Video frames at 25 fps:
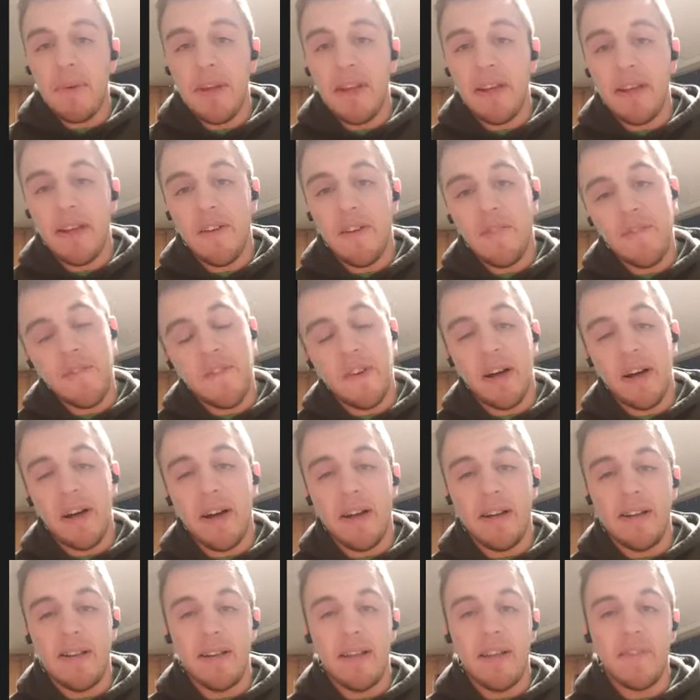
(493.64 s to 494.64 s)
I mean, if
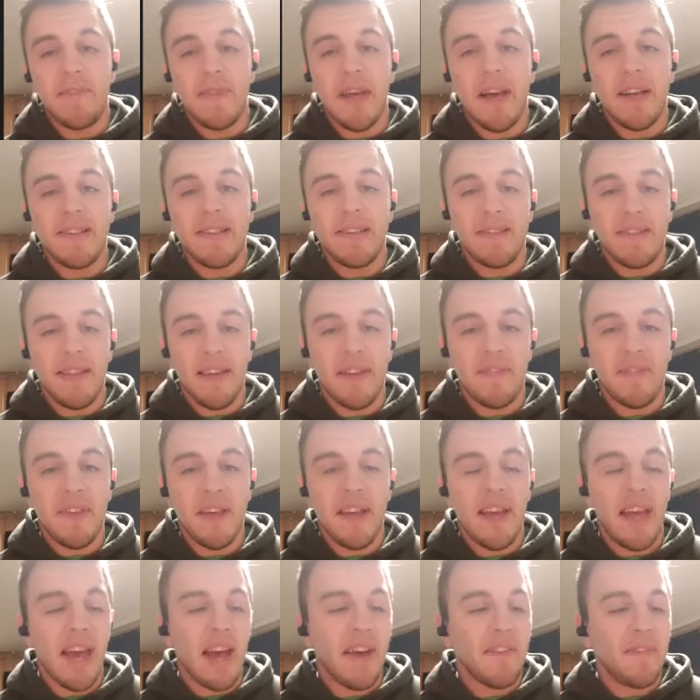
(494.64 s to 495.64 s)
they
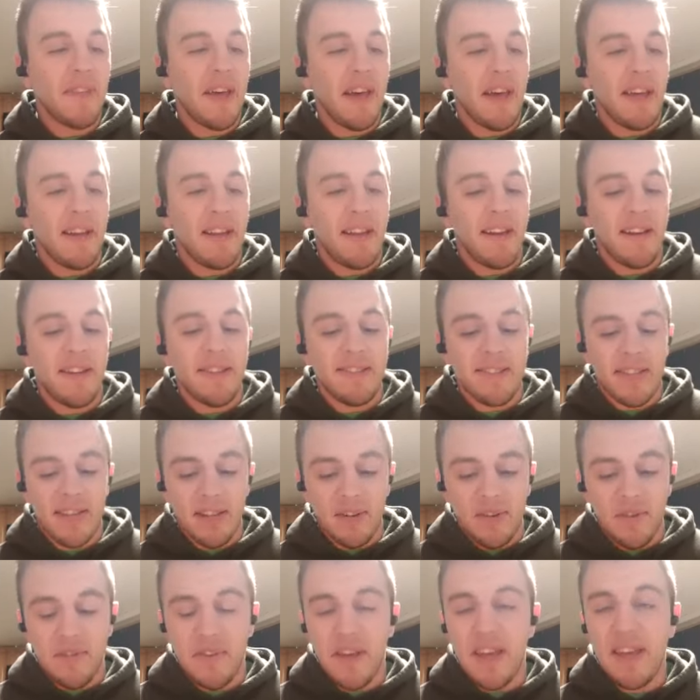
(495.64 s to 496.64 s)
have that
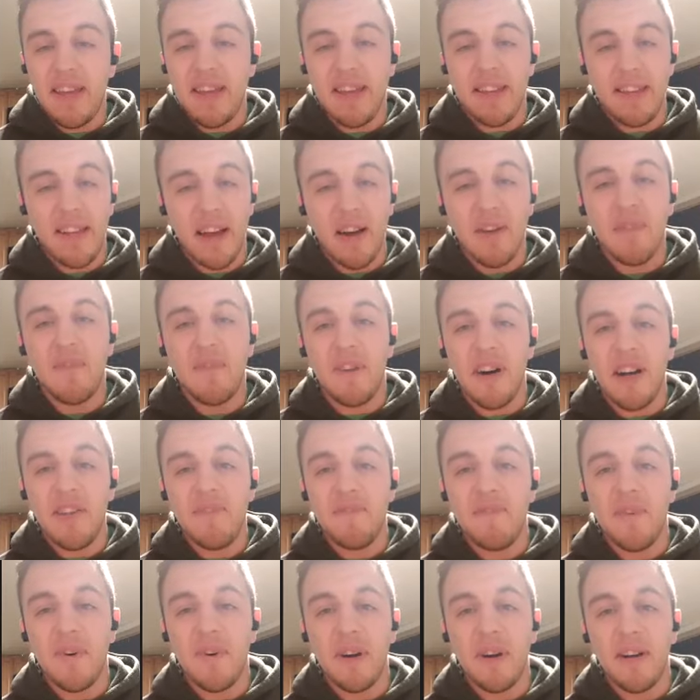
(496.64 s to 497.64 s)
title vacant, I'll
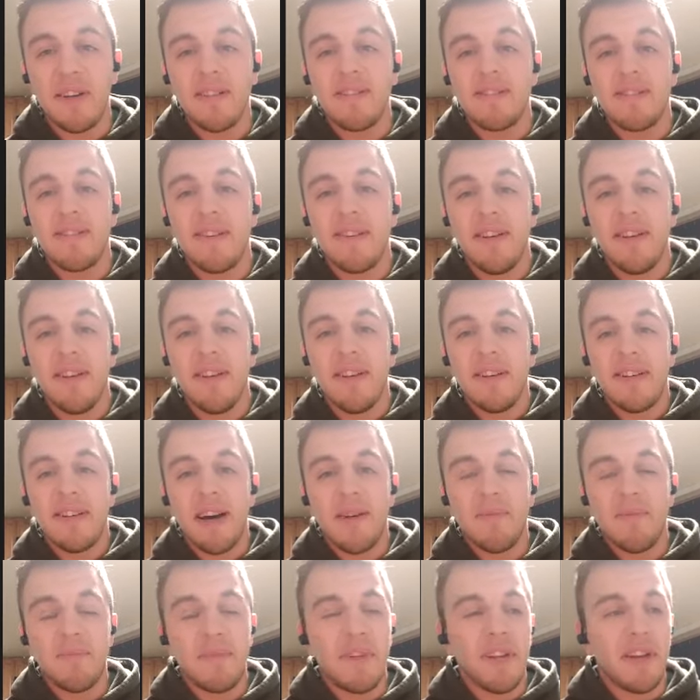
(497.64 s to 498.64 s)
fight for it.
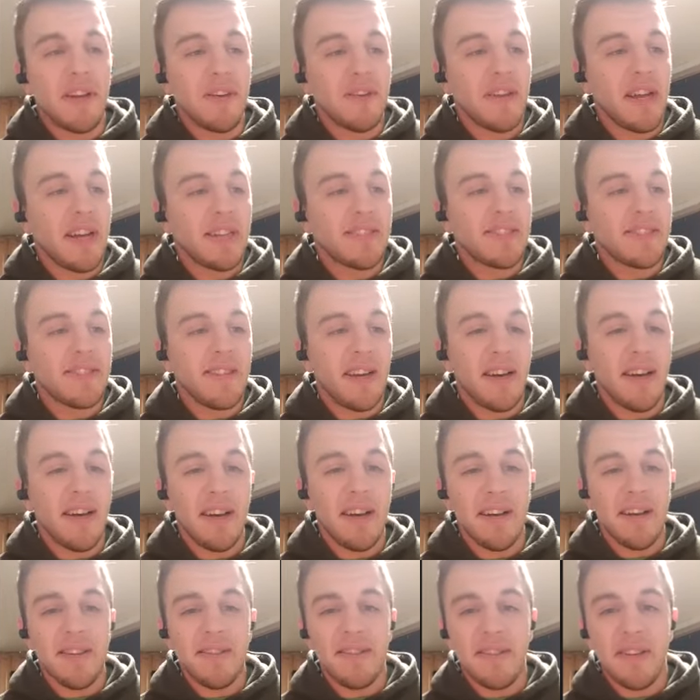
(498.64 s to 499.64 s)
Come next
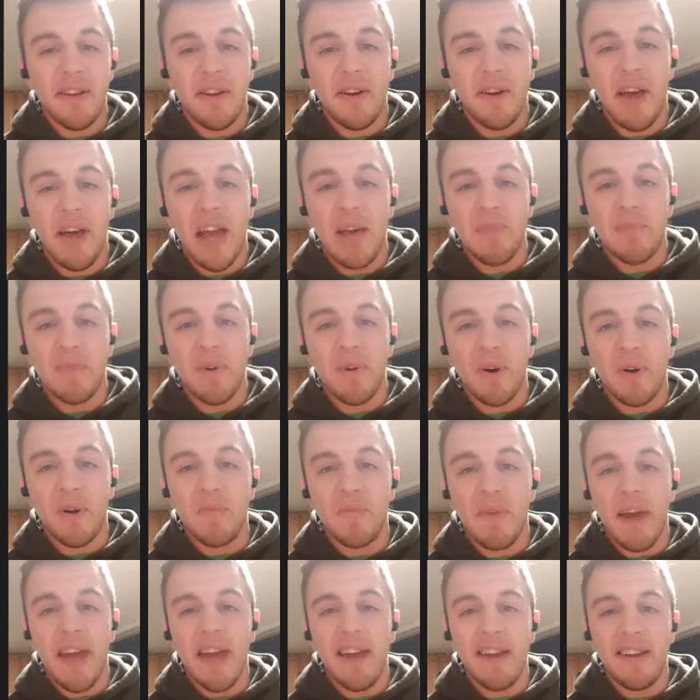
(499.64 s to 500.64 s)
April
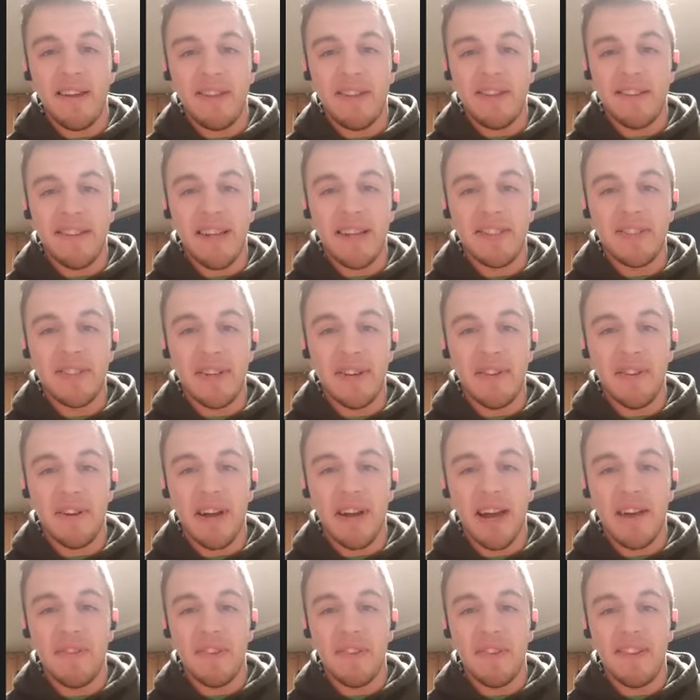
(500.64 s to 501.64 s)
or May, next show
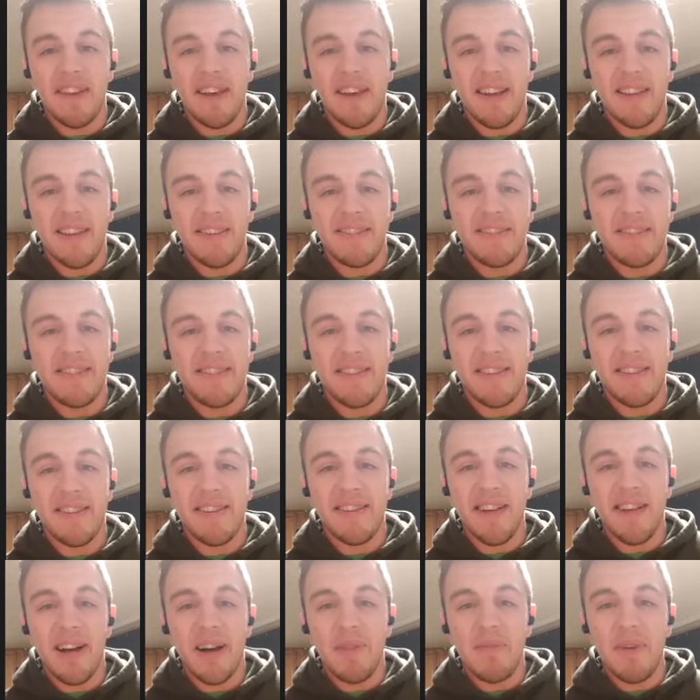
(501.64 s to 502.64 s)
they're having then,
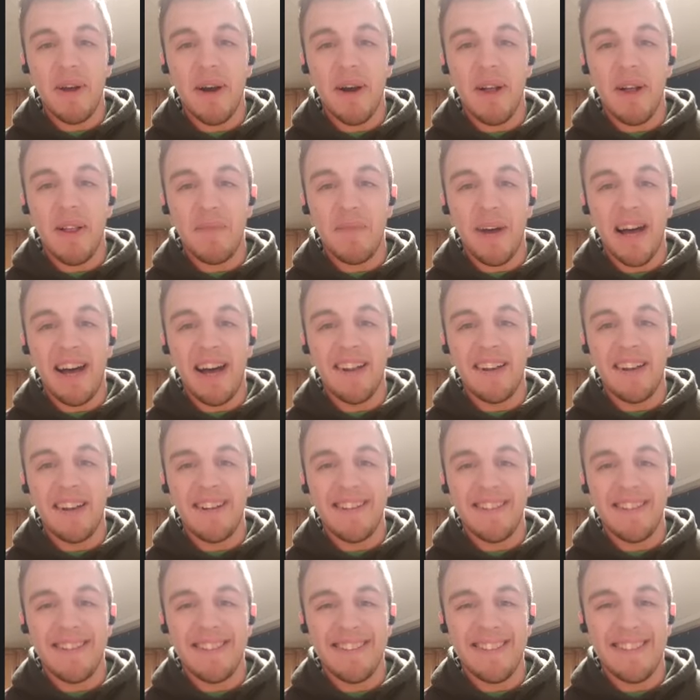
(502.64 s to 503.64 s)
I'll be all about
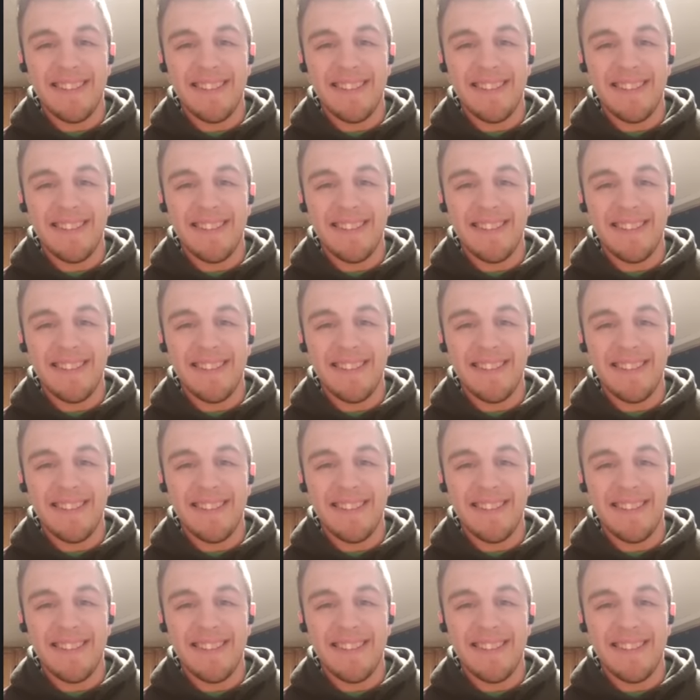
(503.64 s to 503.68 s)
it.